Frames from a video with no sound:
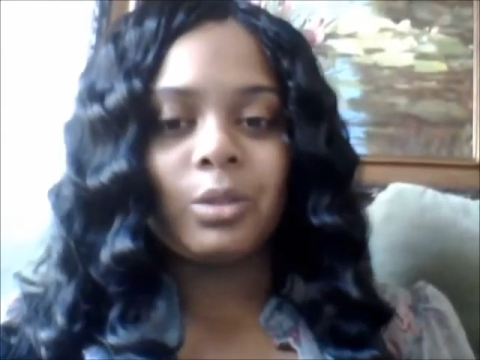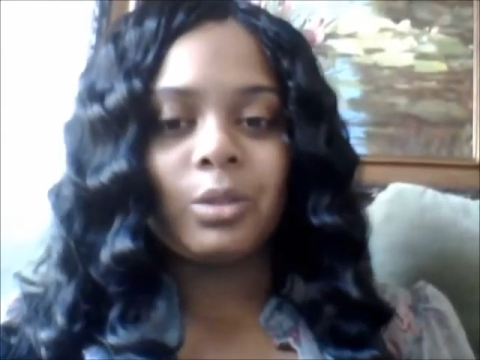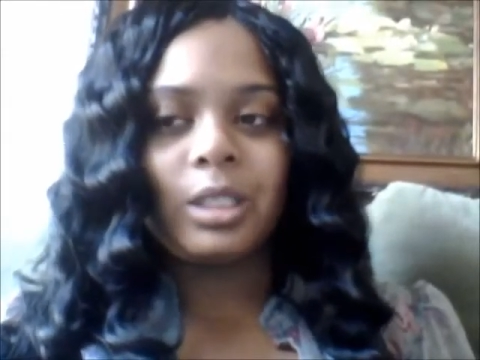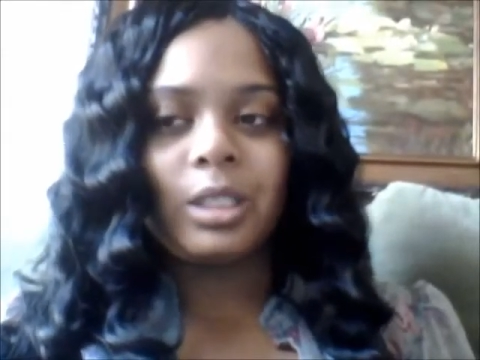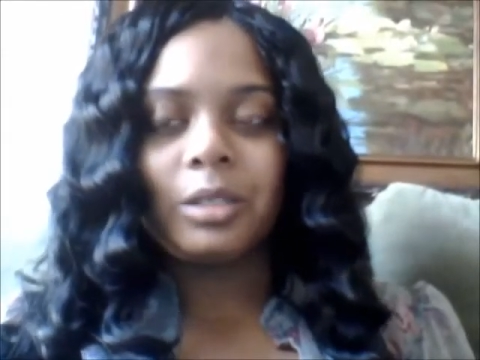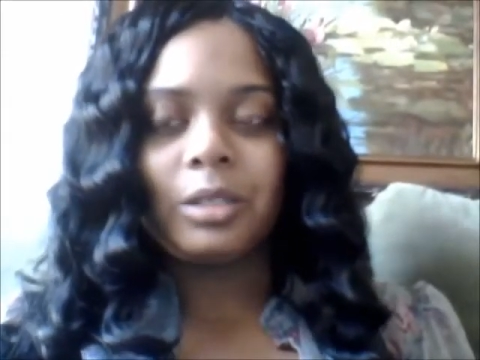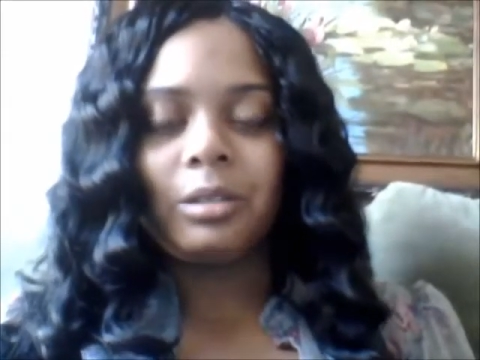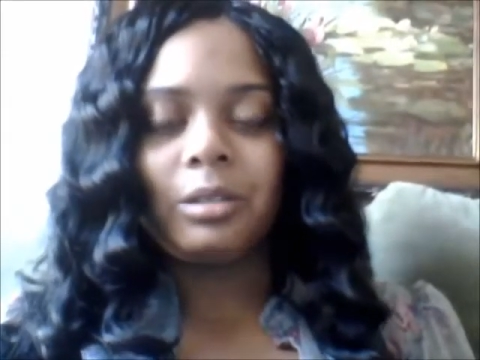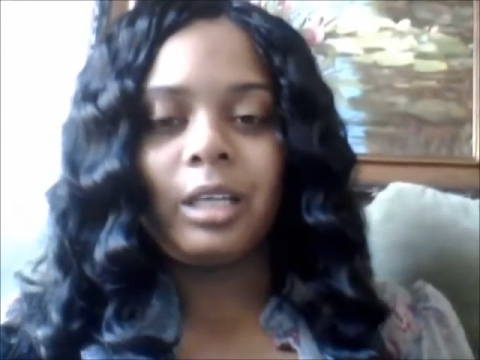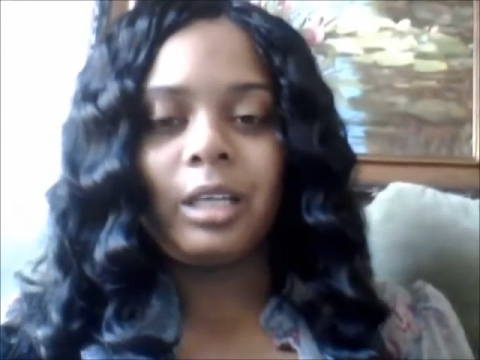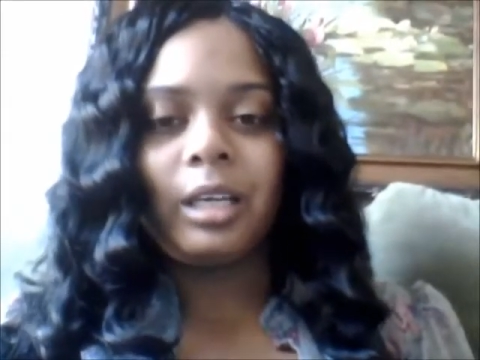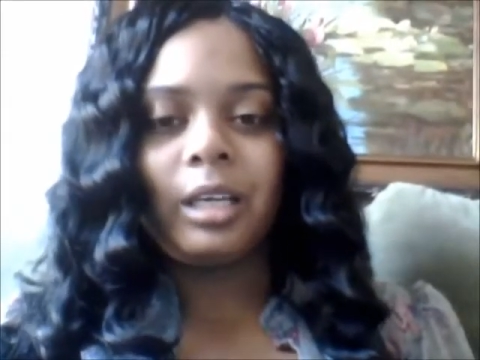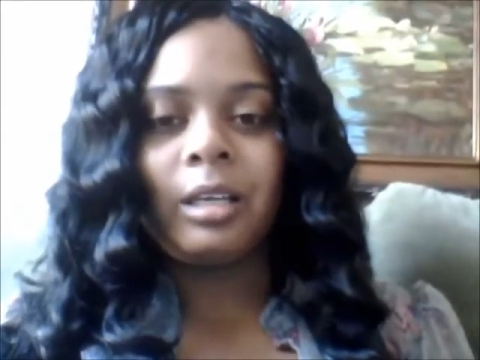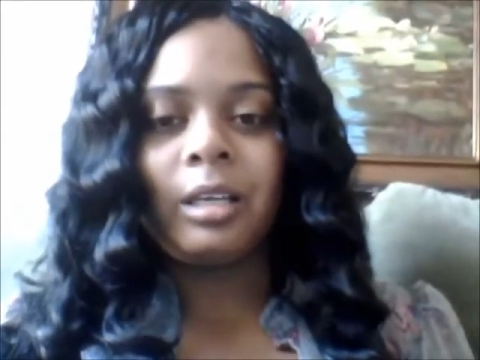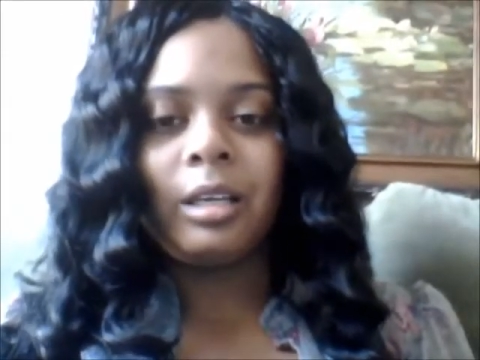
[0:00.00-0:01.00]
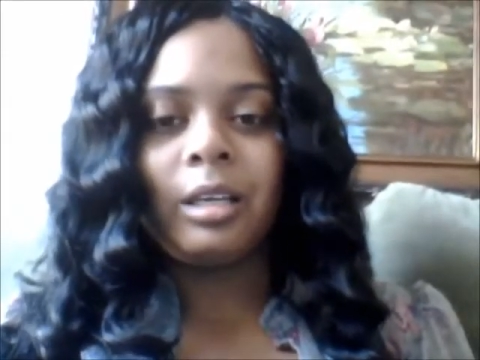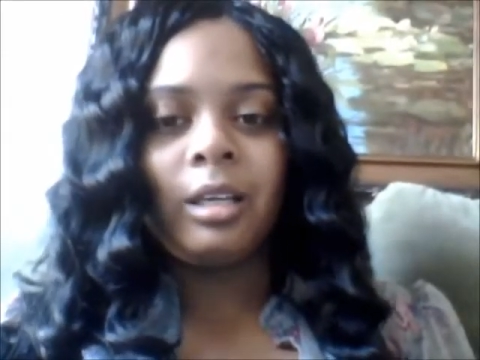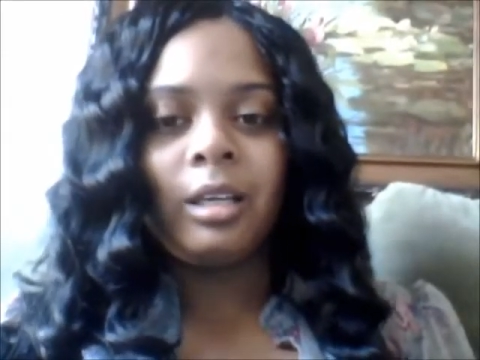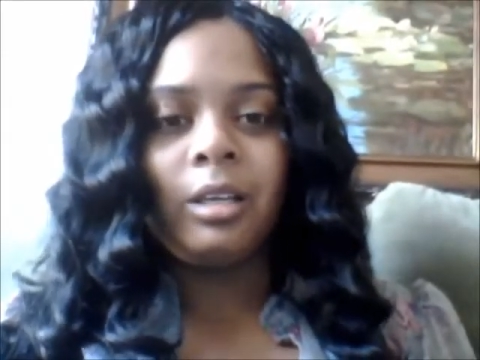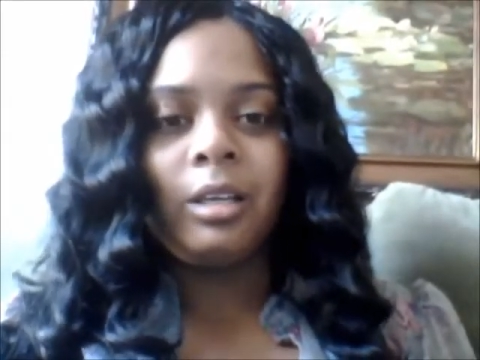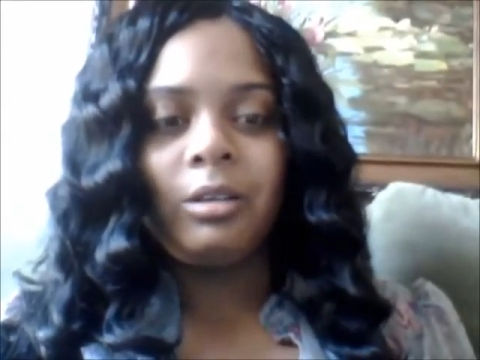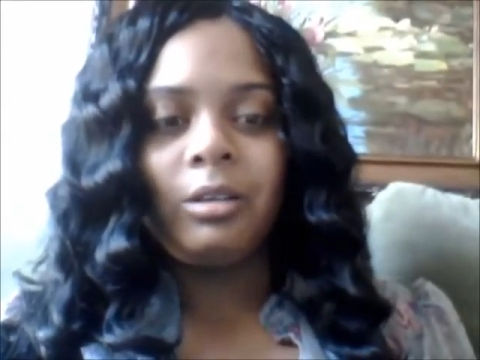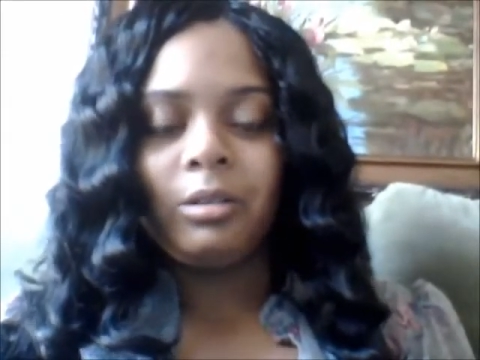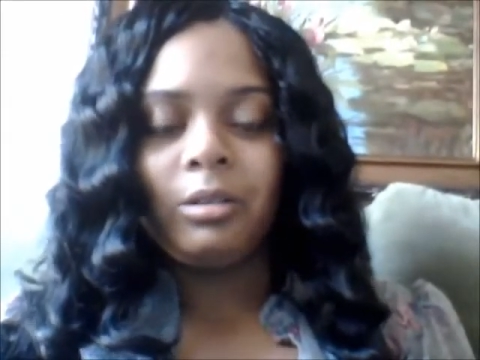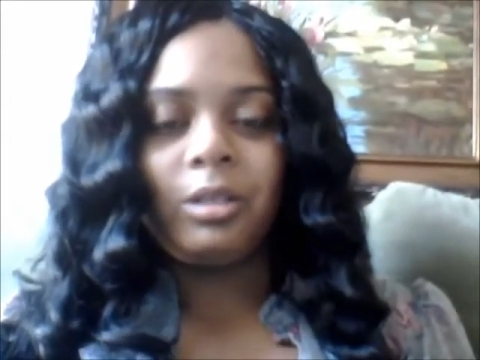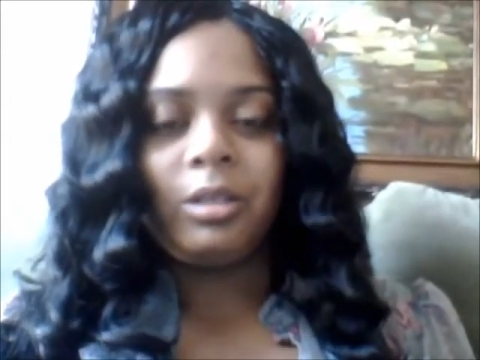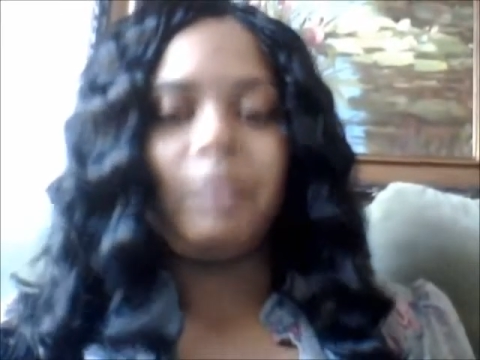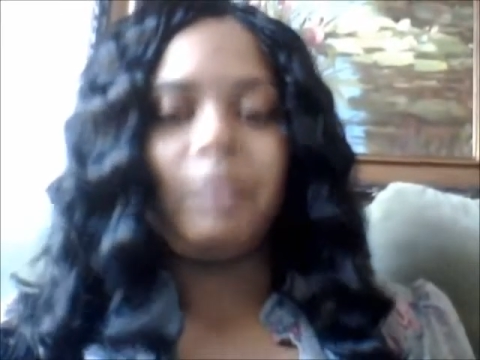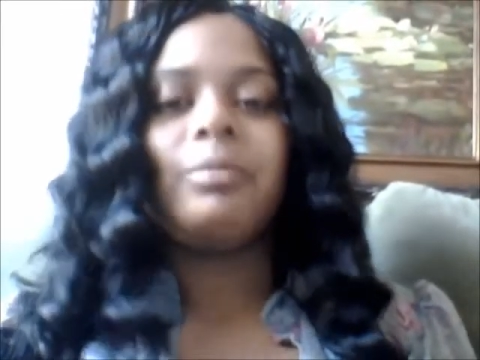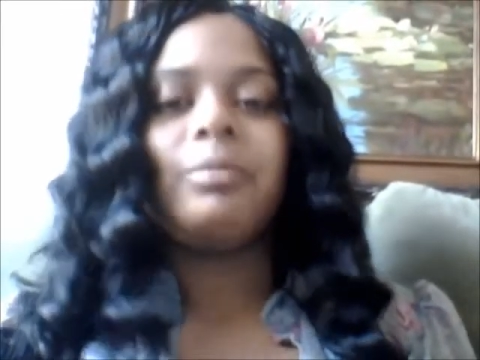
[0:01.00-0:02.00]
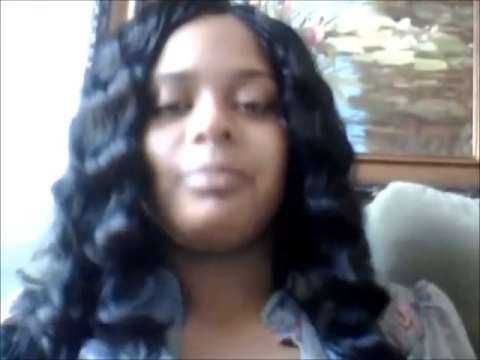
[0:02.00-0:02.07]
the other day, you know.